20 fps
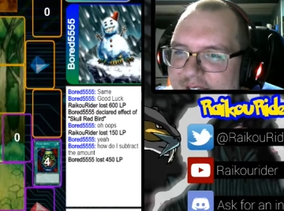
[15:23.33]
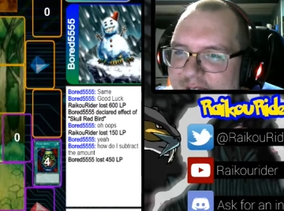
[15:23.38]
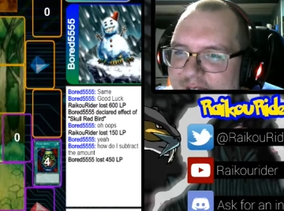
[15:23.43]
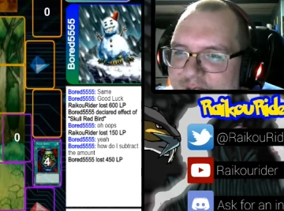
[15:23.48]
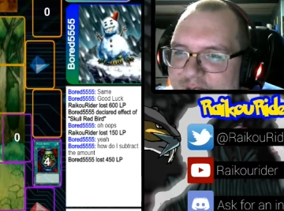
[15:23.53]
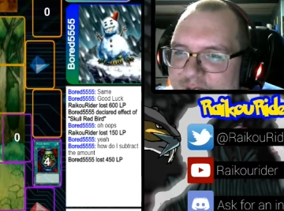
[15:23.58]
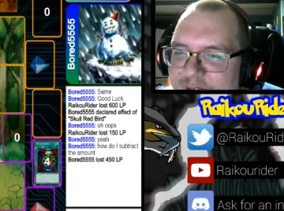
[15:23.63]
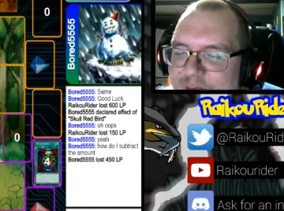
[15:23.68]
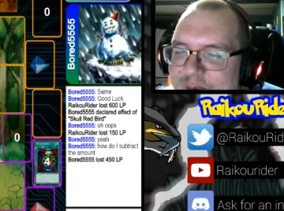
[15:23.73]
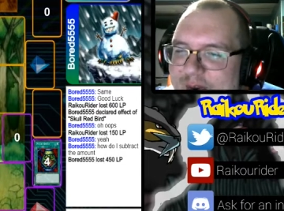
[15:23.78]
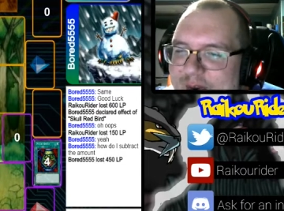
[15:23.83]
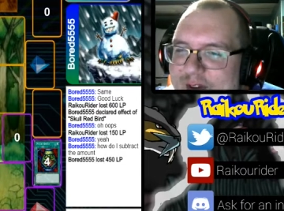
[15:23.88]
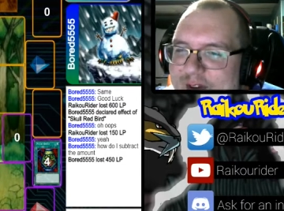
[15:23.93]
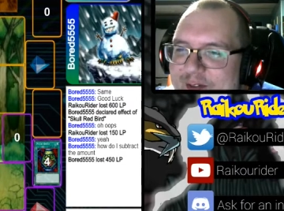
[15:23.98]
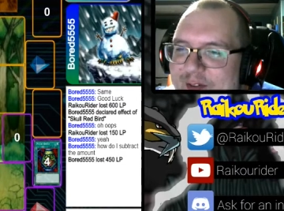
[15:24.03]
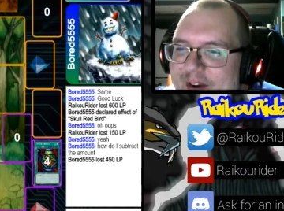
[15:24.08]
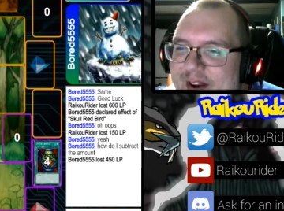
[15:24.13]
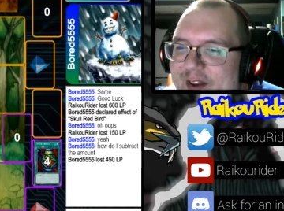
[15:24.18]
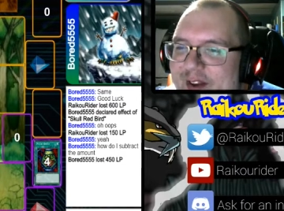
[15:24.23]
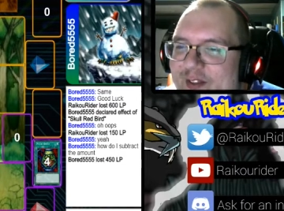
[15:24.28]
You
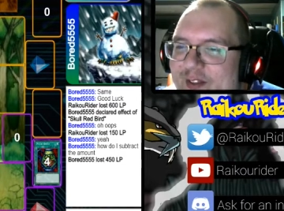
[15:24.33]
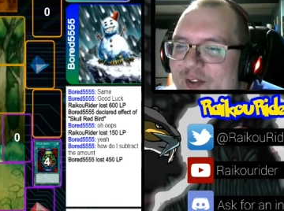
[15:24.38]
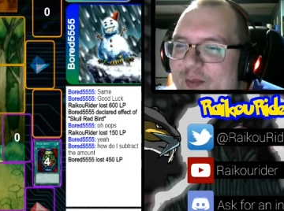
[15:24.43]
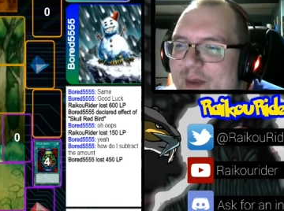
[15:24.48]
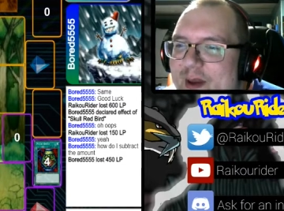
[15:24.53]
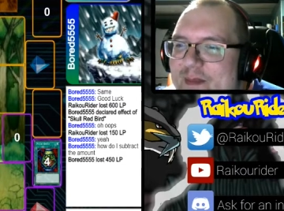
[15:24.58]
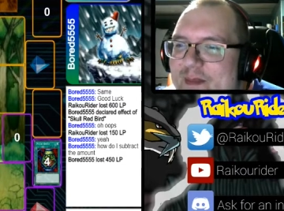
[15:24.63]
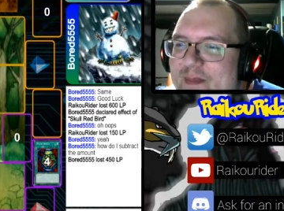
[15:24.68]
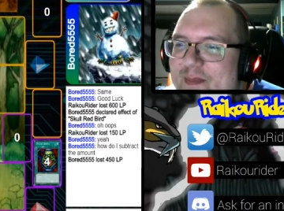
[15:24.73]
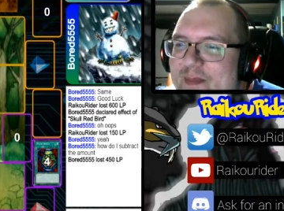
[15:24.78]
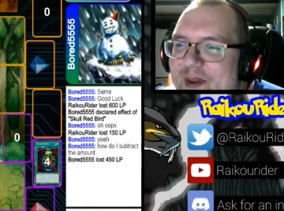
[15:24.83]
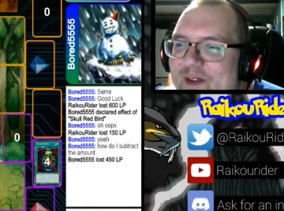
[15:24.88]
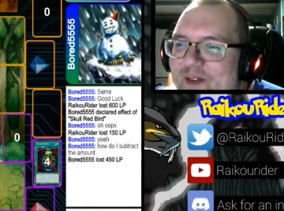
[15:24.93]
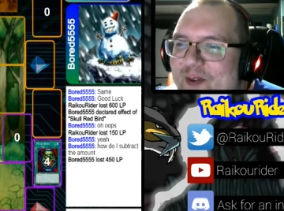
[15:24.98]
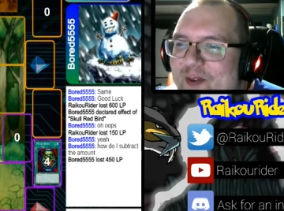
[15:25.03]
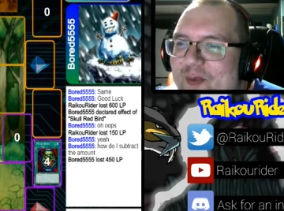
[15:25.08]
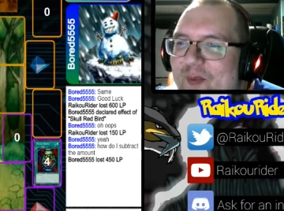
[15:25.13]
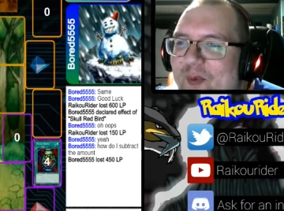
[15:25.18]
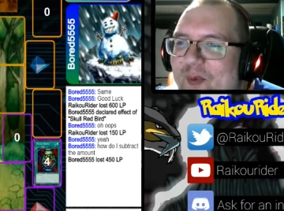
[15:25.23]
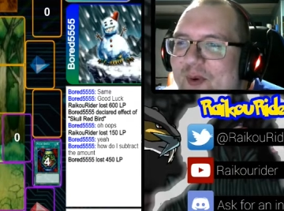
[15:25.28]
have ran into my
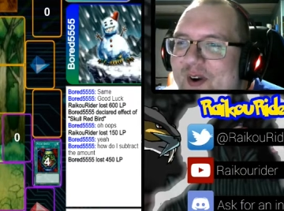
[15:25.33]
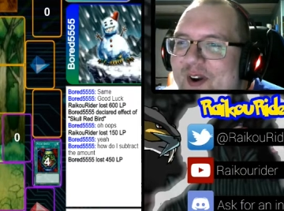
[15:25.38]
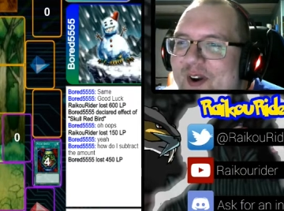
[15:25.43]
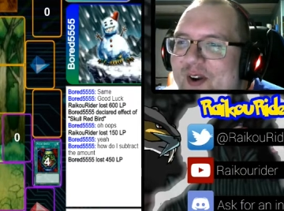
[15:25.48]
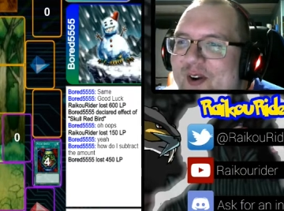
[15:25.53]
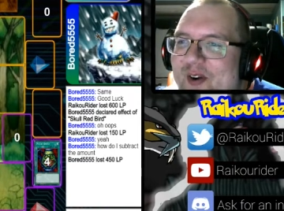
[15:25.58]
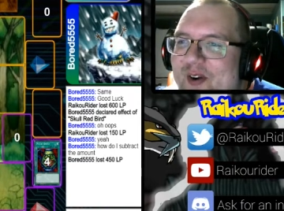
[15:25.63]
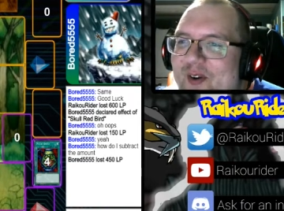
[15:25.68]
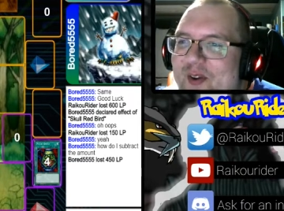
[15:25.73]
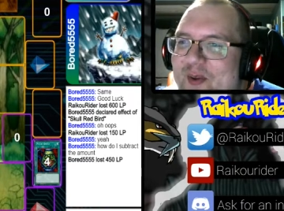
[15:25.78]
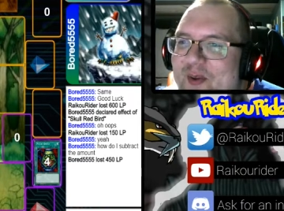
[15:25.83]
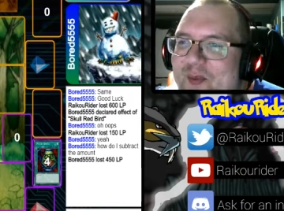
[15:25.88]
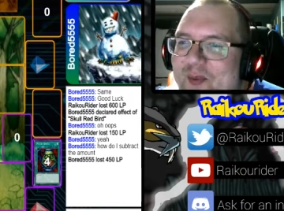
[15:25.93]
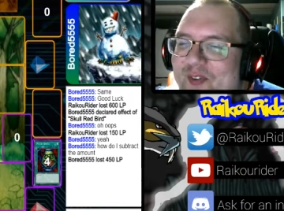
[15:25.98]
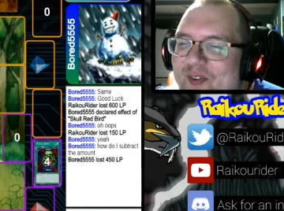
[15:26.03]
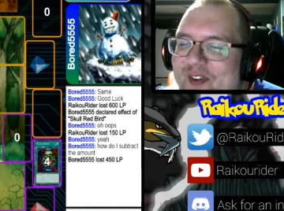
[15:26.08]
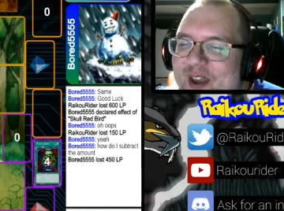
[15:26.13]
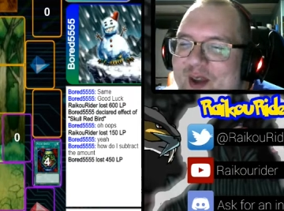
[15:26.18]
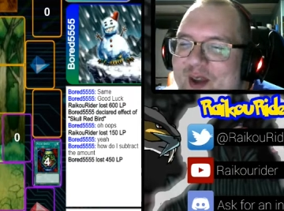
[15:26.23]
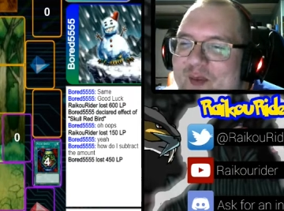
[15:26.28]
Beaver Warrior. You
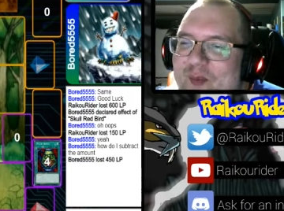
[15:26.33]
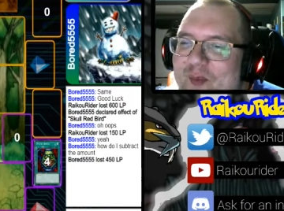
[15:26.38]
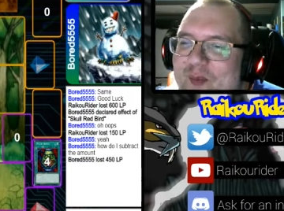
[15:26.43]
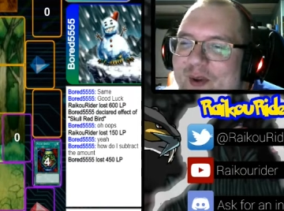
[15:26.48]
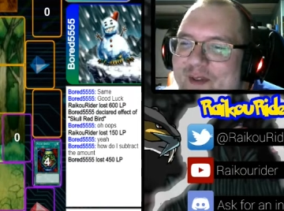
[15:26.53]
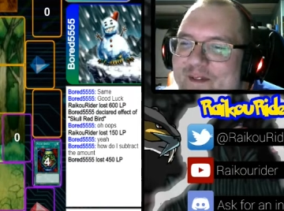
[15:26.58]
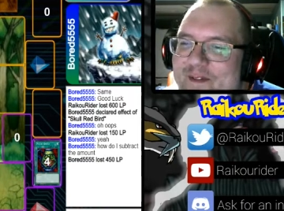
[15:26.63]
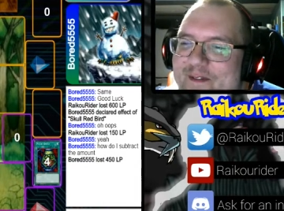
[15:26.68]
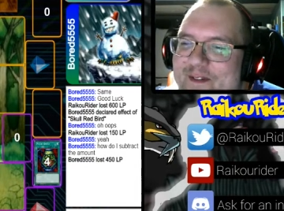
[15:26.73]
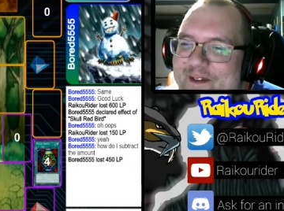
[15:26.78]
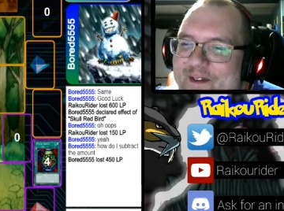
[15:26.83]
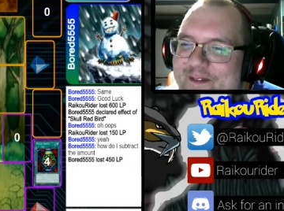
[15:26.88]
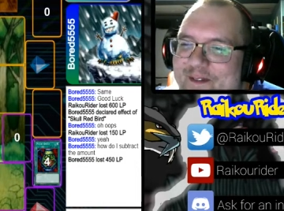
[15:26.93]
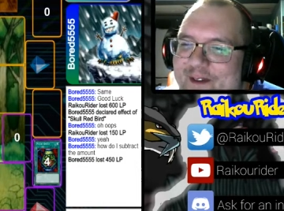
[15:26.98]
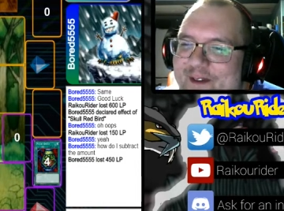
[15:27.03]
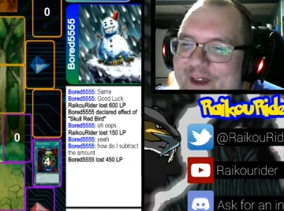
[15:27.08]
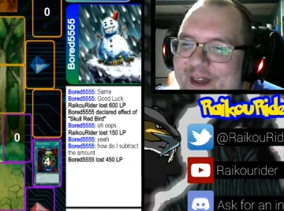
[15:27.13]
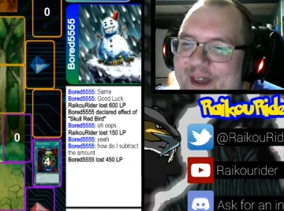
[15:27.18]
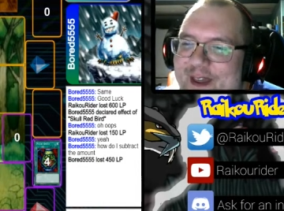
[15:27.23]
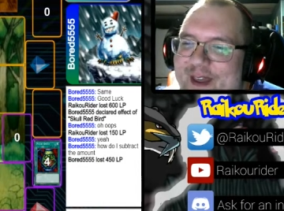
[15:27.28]
will take
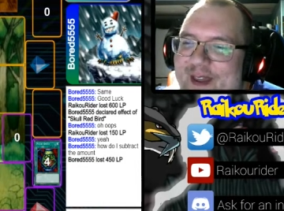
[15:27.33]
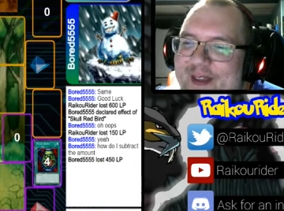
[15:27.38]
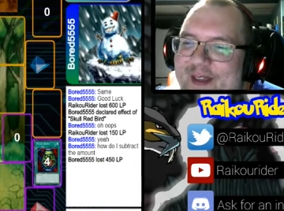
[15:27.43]
150.